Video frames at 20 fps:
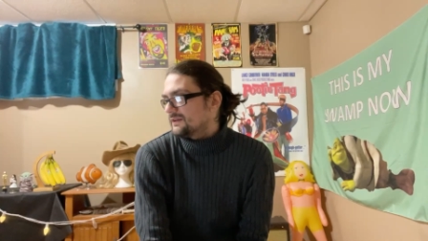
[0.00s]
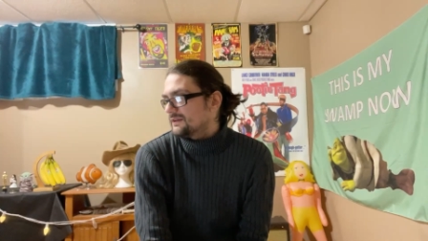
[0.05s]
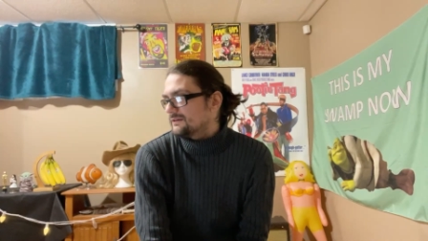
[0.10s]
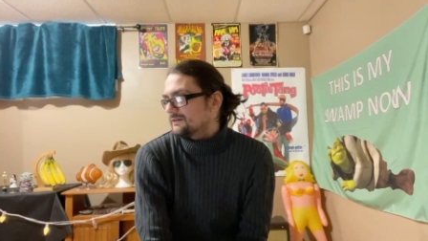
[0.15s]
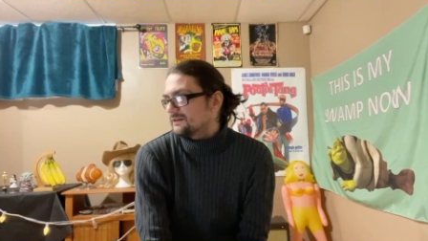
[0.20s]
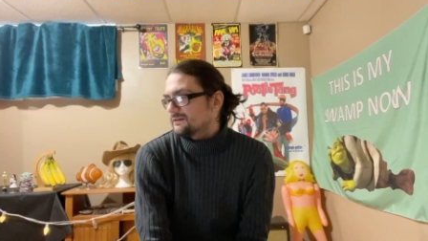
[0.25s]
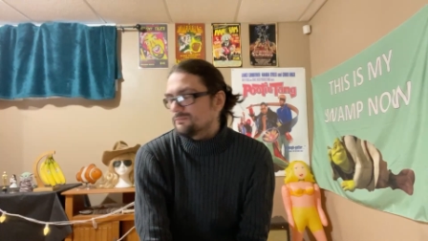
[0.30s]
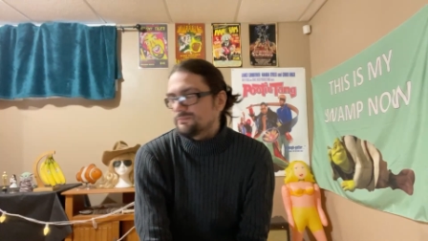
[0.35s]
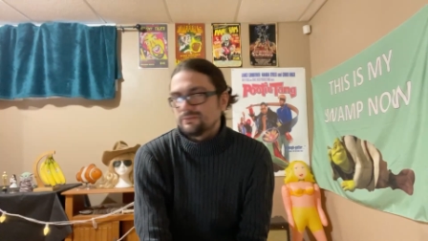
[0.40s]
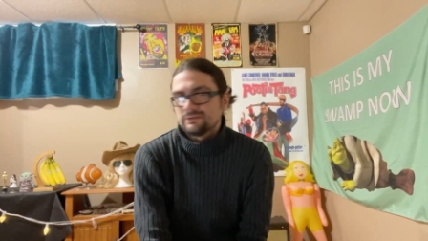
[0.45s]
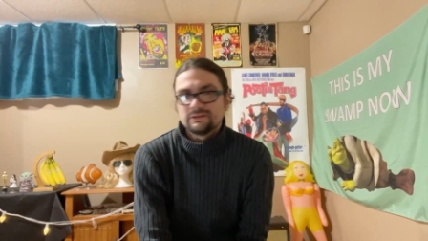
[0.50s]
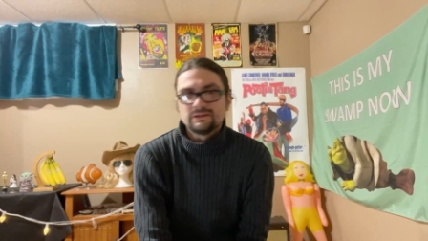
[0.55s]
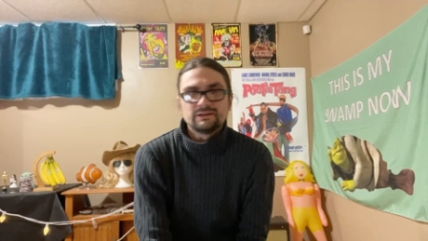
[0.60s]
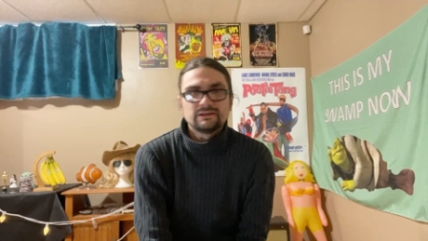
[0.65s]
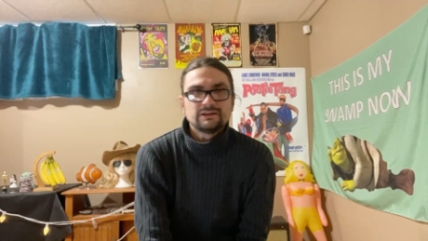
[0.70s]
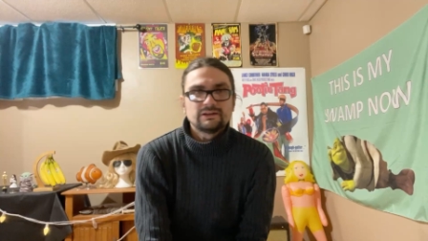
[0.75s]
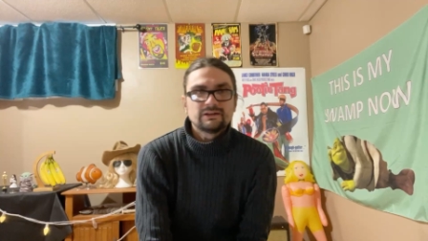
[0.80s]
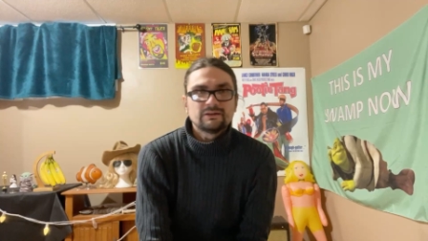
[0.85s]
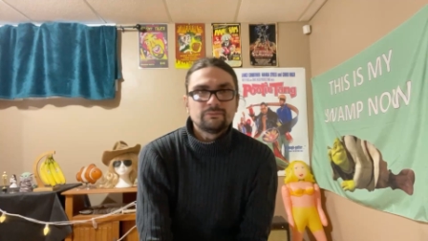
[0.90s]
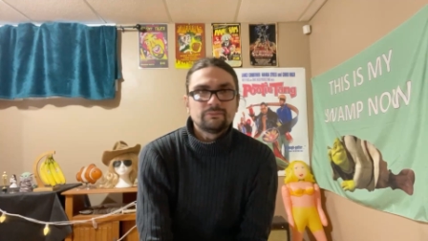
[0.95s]
You can
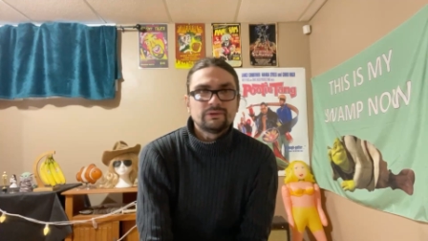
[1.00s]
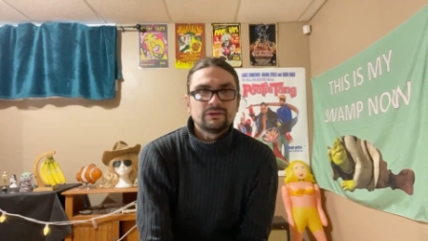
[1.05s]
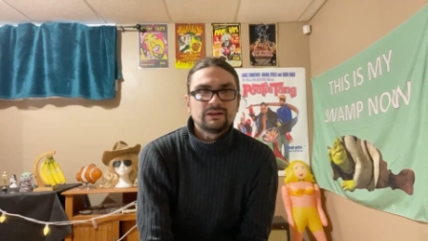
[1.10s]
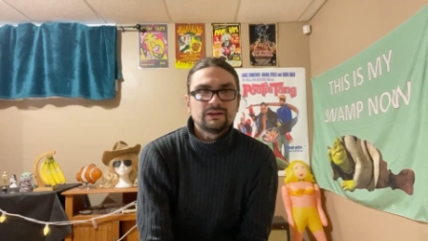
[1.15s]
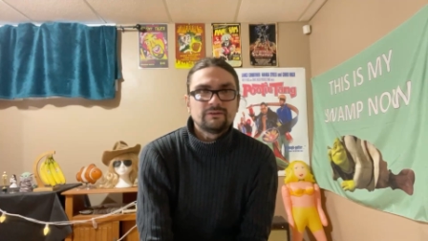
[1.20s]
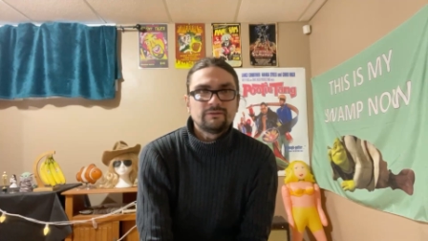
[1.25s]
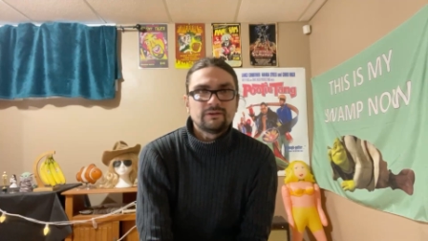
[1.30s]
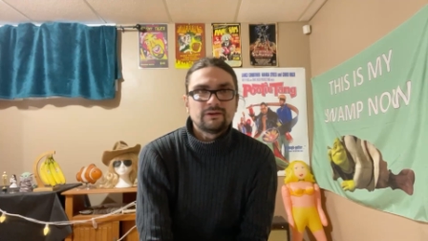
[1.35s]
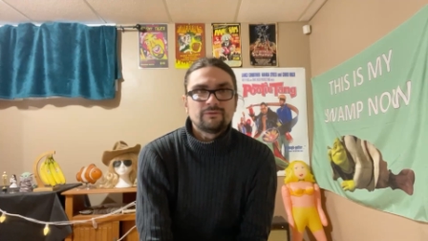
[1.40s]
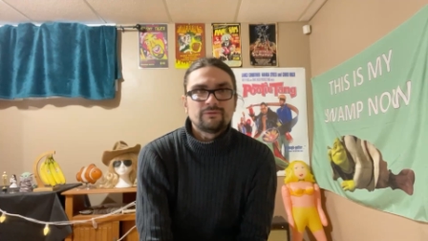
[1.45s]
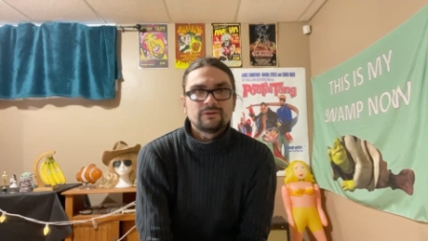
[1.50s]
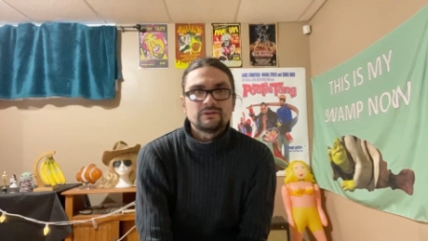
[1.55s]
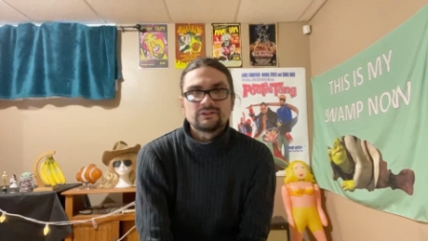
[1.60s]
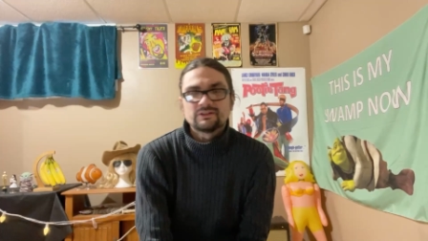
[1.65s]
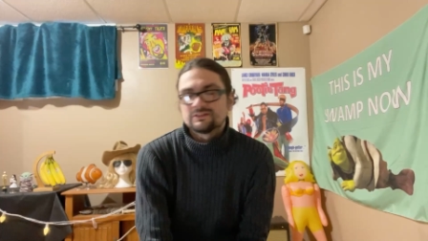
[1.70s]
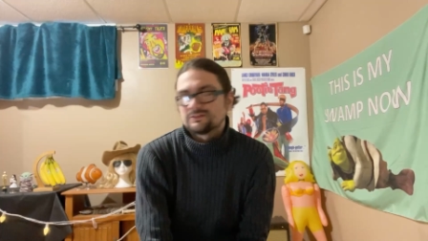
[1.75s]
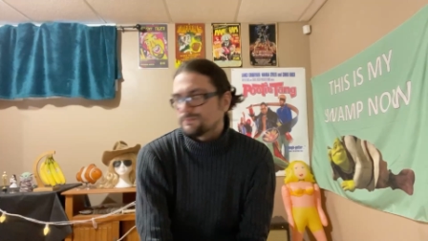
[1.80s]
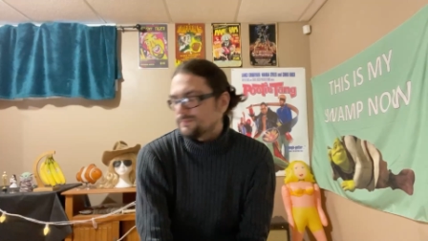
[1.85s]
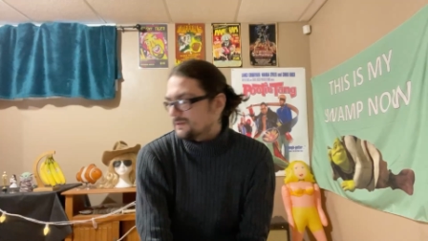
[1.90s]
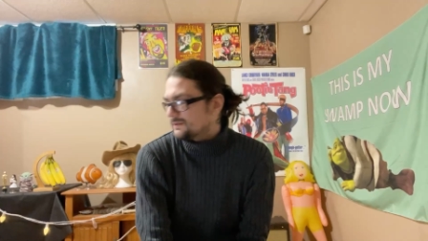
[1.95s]
believe it if you
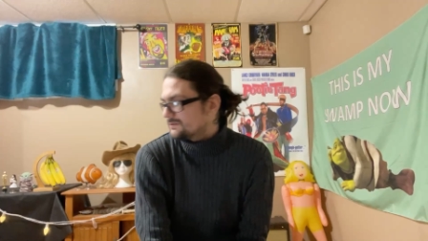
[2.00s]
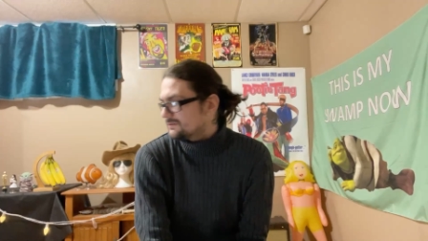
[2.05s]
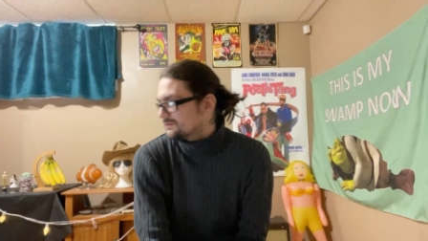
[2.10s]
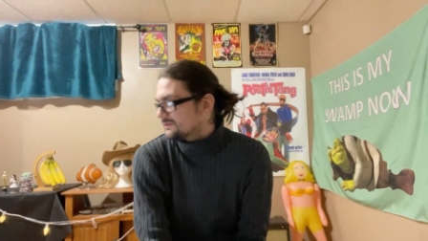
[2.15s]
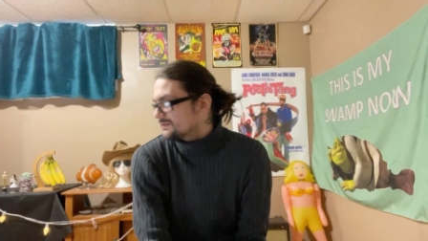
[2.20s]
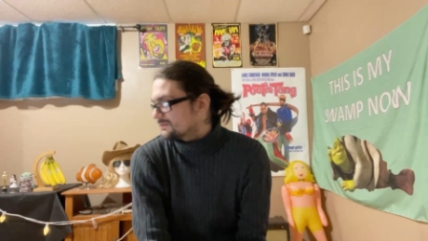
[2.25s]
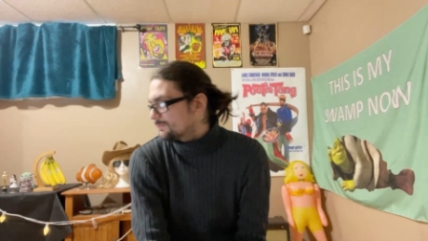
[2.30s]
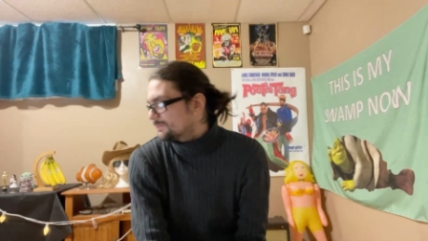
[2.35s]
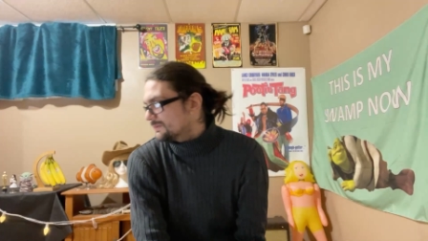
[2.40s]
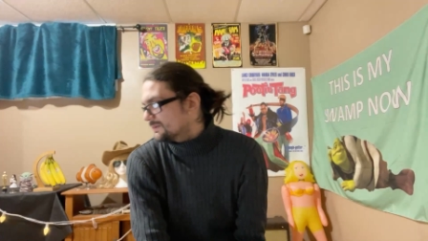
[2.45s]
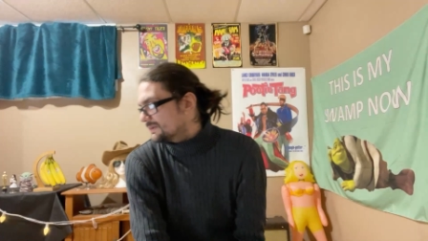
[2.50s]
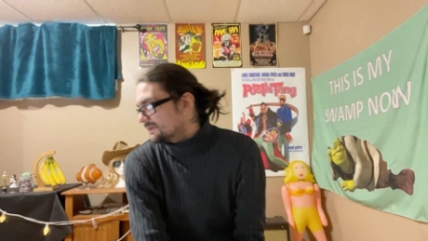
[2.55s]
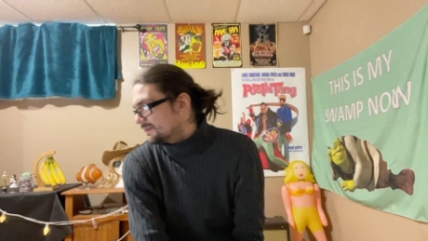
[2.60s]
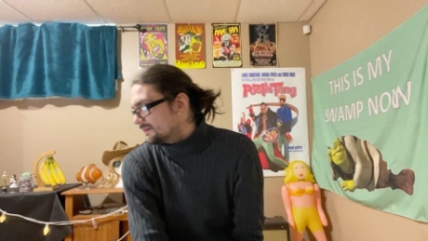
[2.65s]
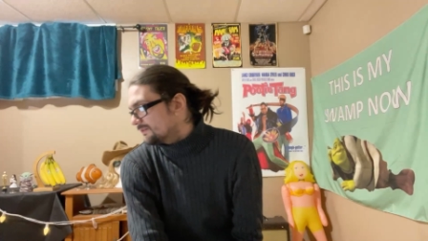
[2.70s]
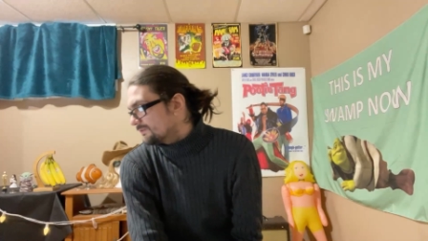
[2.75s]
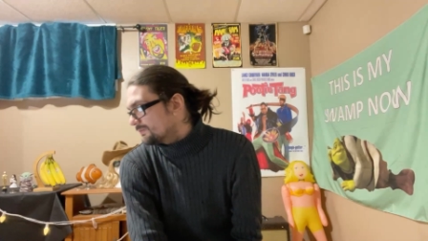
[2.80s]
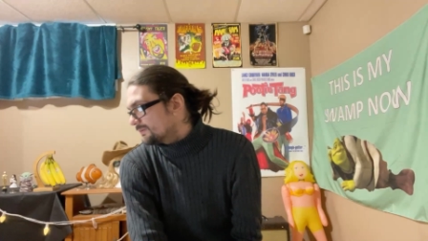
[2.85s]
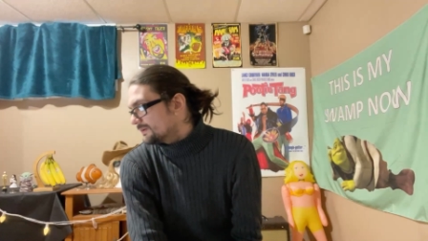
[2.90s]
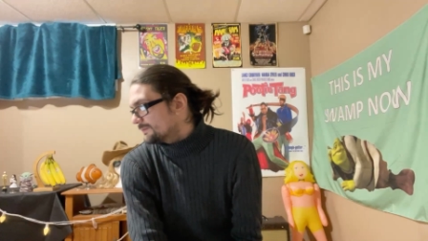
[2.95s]
suspend your
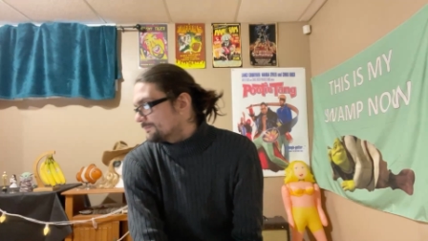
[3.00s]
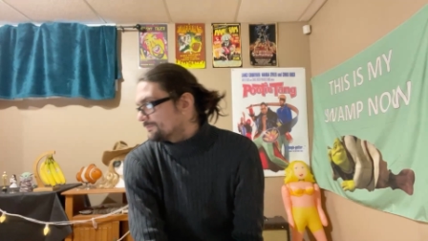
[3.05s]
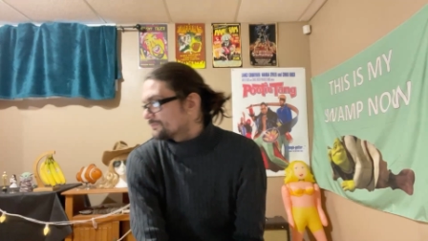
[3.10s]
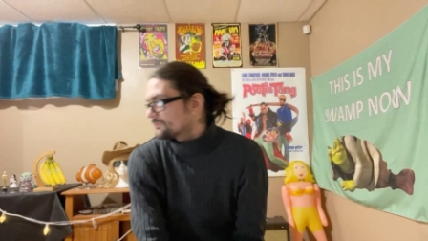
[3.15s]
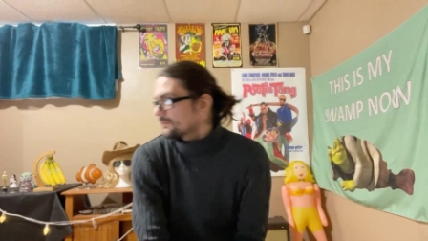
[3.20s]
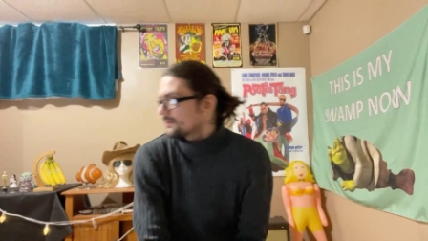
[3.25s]
disbelief, but